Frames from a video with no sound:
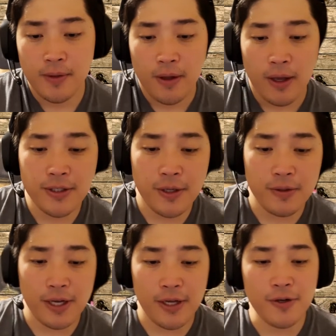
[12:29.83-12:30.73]
And so
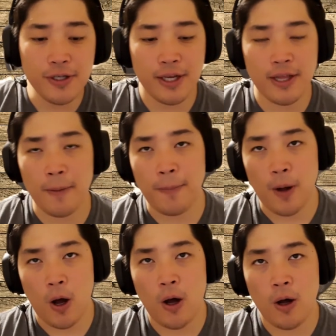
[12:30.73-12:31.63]
it's interesting that
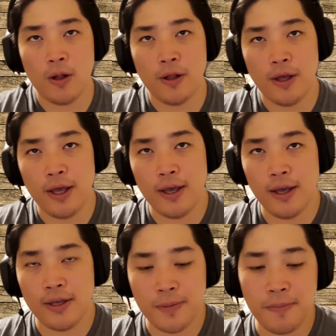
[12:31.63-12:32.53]
Paul uh,
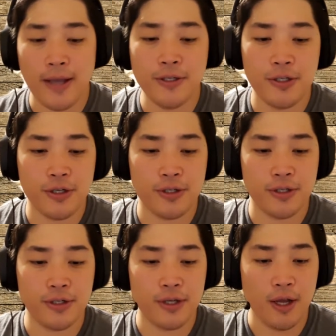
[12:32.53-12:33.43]
is
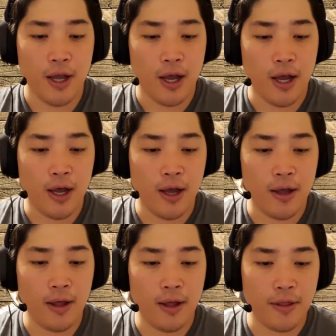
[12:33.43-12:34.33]
mentioned
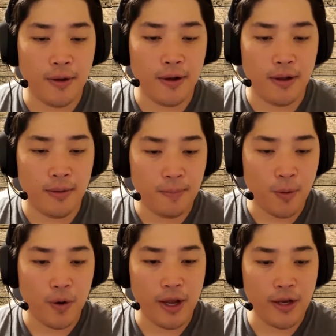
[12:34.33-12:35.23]
uh, the
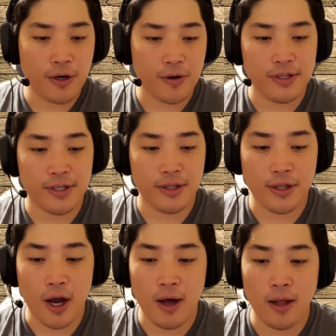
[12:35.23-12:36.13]
more increase in the
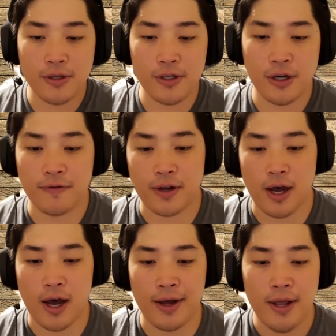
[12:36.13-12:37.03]
knowledge of
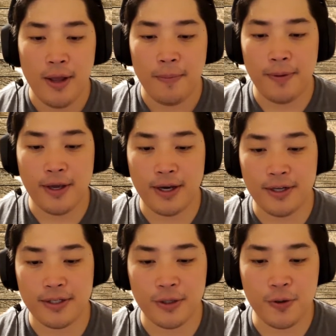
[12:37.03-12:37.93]
God
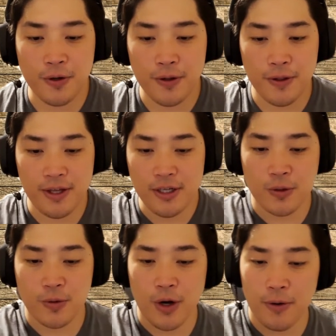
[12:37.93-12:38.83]
because this
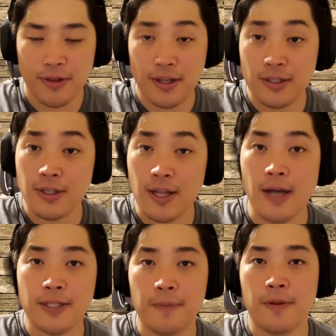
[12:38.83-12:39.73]
growth is
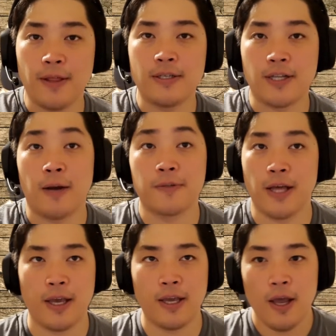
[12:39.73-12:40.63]
not something that stops.
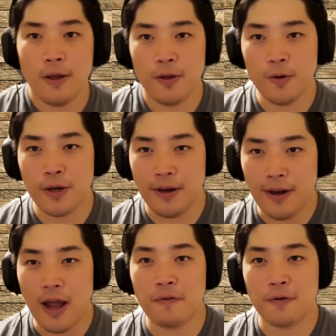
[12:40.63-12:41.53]
Like, you can
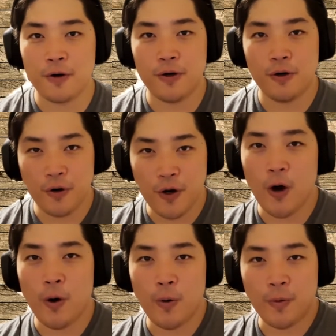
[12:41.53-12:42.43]
never
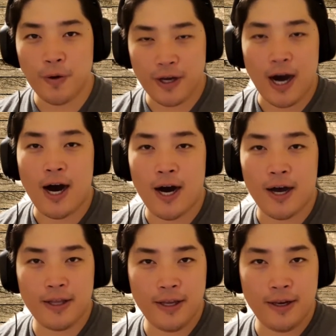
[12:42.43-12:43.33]
know
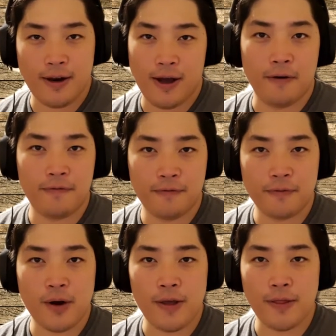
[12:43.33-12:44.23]
God enough,
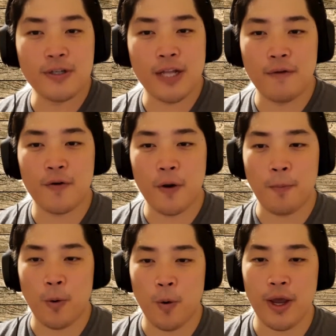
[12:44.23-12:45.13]
right? There's never a
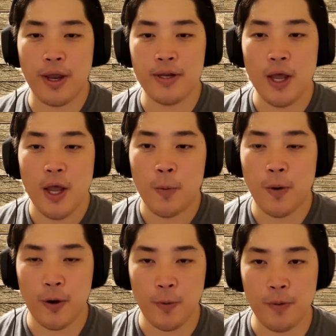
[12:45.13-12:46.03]
point
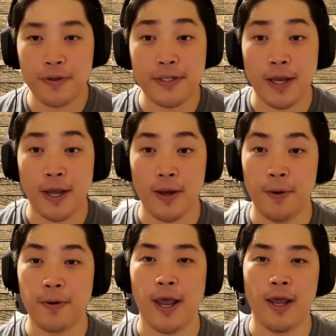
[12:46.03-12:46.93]
where we would say,
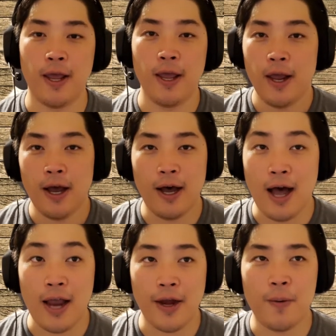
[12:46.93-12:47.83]
okay, uh,
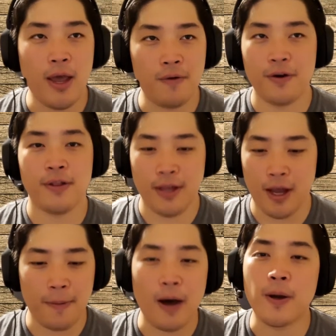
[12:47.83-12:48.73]
I know everything
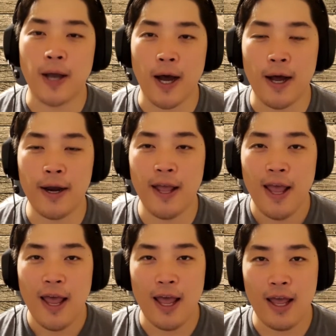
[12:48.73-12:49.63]
about God,
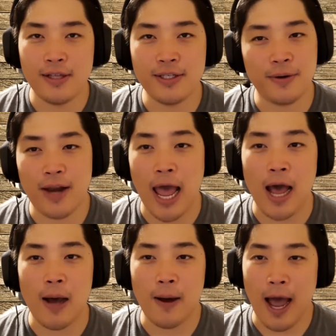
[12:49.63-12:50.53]
and so
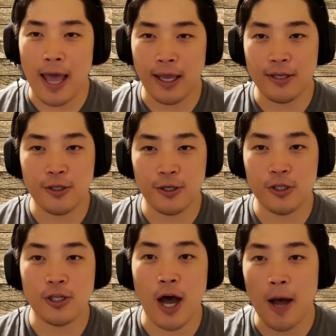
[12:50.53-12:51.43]
now I can just
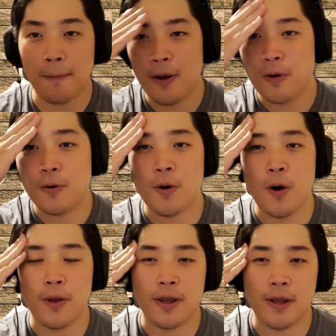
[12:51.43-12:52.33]
stop
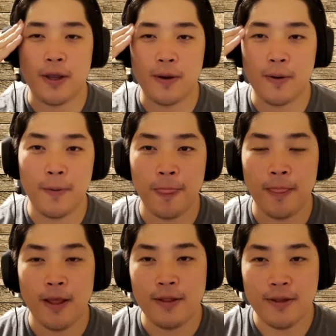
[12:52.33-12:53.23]
growing.
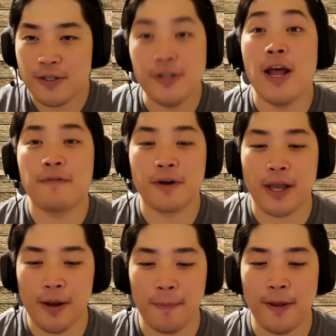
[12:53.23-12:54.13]
There's never
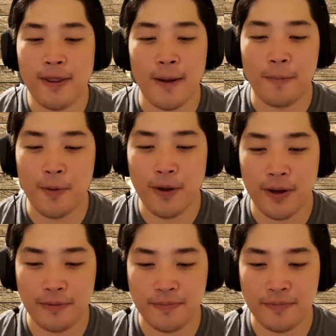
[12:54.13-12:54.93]
going to be that point.